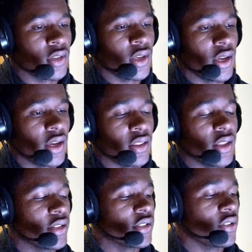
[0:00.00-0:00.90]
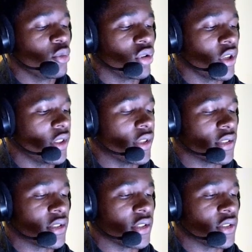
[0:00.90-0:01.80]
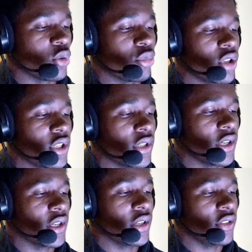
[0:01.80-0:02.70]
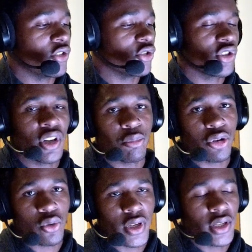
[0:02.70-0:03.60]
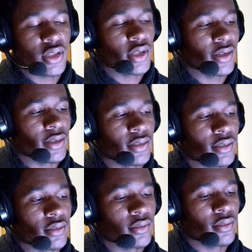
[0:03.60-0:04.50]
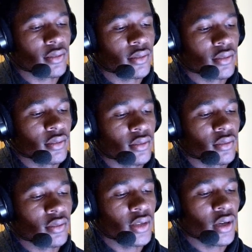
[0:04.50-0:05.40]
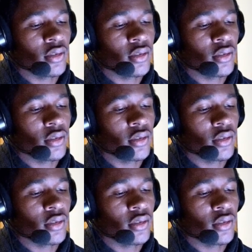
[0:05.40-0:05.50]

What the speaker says: And that is how you play this opening, and you're just up a queen. And yeah,